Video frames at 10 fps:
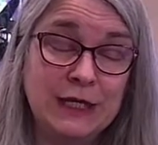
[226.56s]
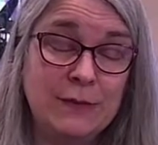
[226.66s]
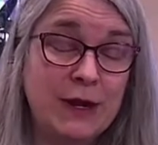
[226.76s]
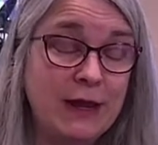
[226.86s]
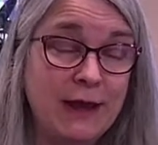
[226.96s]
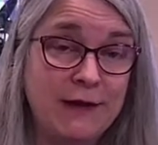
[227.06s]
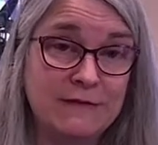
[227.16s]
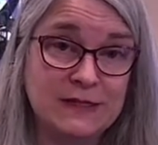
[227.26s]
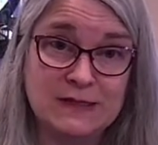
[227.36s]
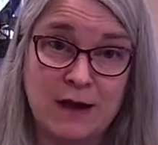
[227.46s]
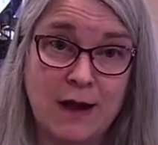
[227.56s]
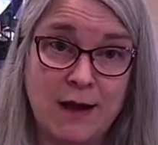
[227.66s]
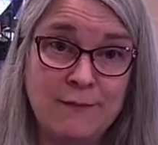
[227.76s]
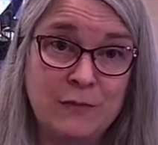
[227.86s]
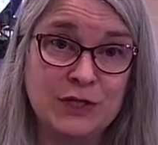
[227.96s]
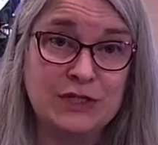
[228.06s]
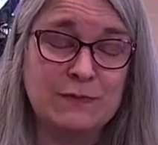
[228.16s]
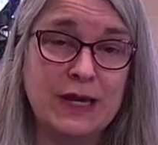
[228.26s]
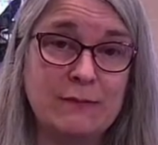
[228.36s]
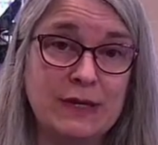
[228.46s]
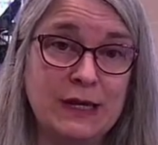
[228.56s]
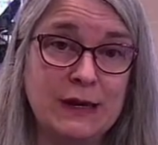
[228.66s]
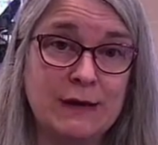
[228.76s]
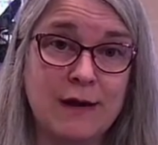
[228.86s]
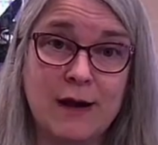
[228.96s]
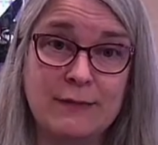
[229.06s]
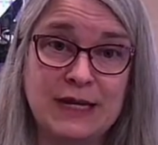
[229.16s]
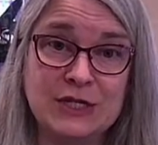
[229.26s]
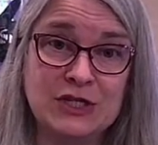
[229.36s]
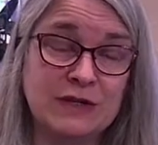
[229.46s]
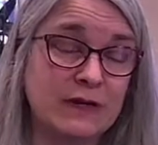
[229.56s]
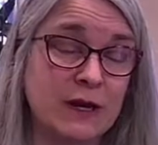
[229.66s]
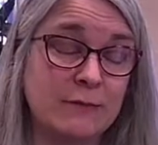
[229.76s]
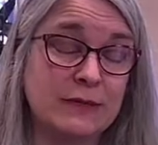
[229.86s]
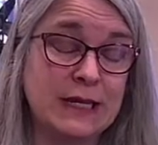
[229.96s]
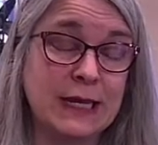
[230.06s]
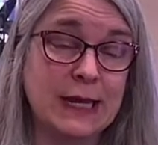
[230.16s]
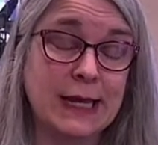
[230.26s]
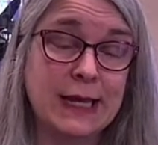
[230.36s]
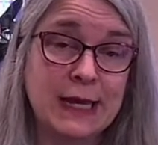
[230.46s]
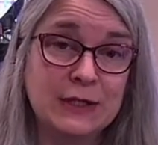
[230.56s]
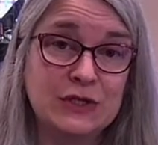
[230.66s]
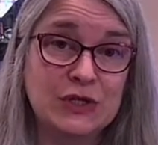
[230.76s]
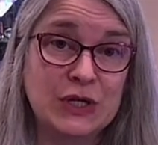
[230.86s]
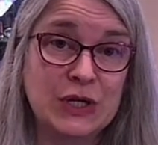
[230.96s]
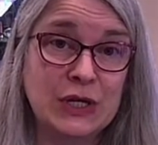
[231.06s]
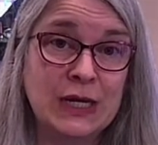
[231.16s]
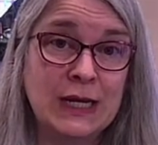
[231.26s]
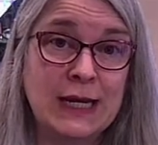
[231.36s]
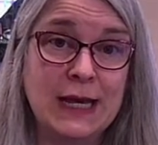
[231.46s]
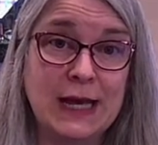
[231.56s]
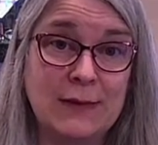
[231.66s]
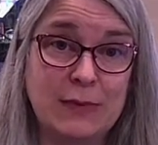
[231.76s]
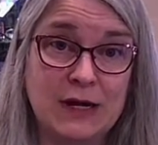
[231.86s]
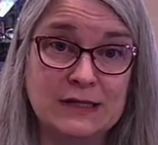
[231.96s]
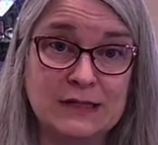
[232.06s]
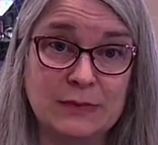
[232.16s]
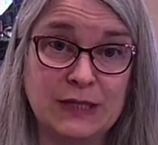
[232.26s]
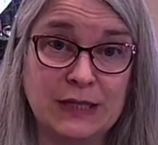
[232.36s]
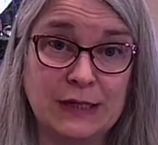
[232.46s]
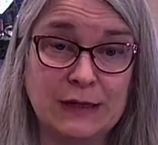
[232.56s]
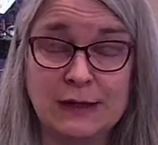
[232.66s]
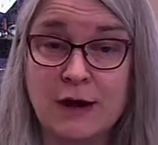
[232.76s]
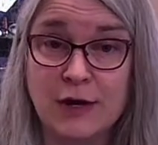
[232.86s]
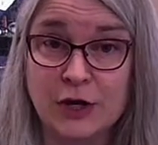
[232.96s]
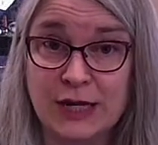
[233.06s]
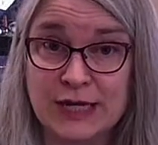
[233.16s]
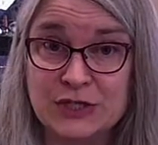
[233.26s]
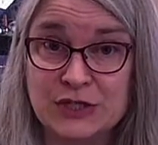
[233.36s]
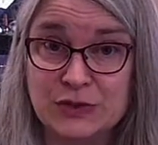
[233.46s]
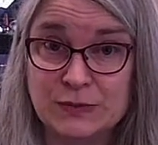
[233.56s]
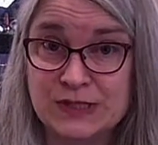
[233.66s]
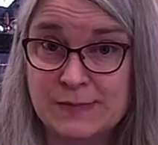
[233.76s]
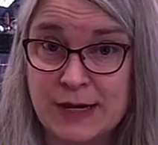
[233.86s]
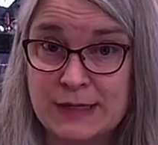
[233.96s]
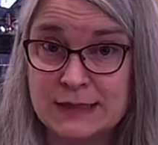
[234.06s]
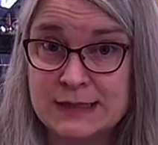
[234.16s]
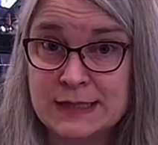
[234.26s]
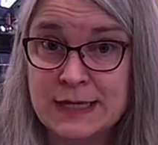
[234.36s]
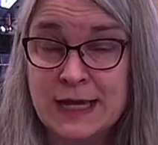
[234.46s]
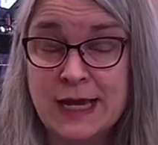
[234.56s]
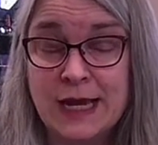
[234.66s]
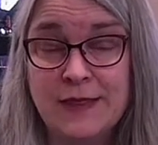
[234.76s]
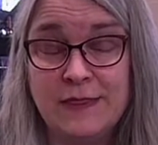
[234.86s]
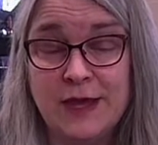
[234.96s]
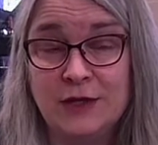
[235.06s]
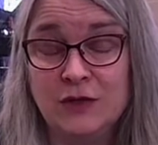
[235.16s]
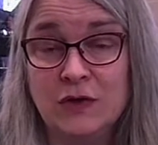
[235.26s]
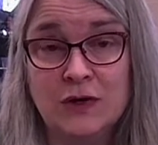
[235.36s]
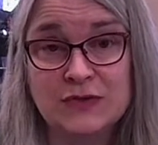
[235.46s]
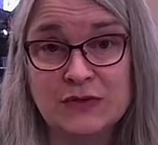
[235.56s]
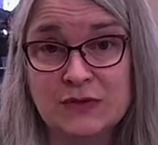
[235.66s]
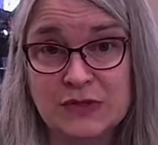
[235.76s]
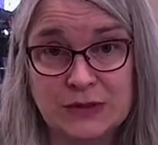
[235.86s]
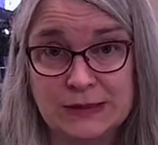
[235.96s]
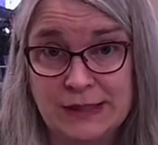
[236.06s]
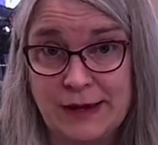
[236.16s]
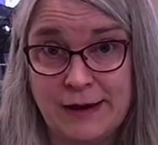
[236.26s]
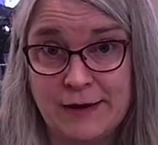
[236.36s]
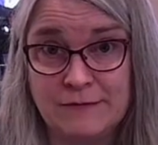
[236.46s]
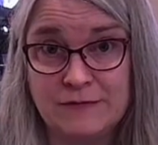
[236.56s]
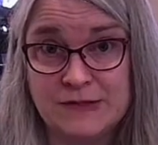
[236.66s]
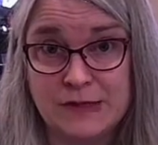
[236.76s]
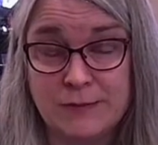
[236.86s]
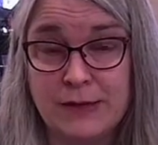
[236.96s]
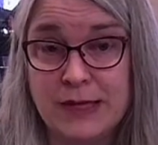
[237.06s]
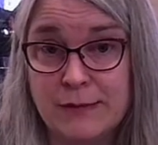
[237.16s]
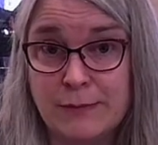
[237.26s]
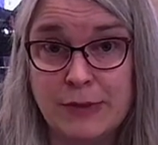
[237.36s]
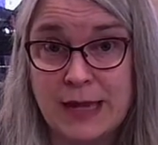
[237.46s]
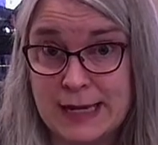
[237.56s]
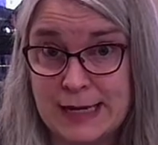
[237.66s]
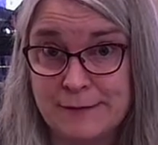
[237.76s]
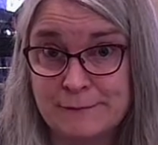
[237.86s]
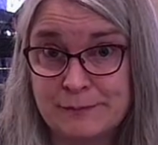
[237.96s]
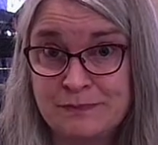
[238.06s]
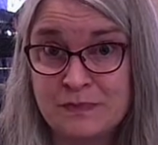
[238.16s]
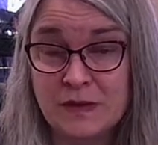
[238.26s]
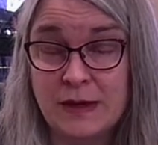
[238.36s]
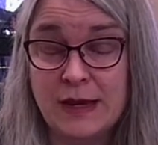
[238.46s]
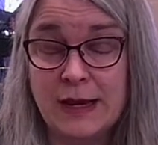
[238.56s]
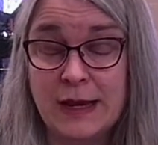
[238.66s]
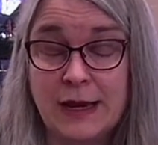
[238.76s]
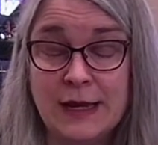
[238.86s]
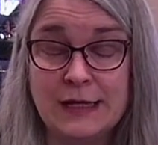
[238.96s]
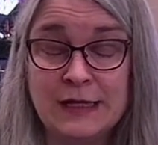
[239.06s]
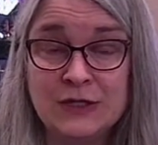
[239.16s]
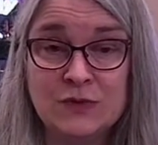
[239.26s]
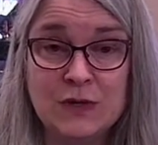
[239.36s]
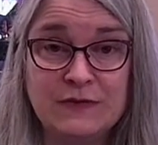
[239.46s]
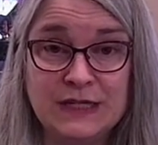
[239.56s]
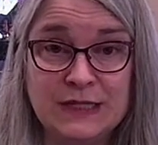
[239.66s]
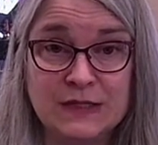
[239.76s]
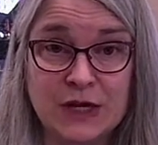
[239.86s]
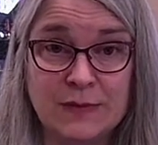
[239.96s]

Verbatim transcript: You might have a psalm, which might be a combination of accompanying a cantor and possibly a congregational response. And then you'll also certainly have some hymn playing. And each one of these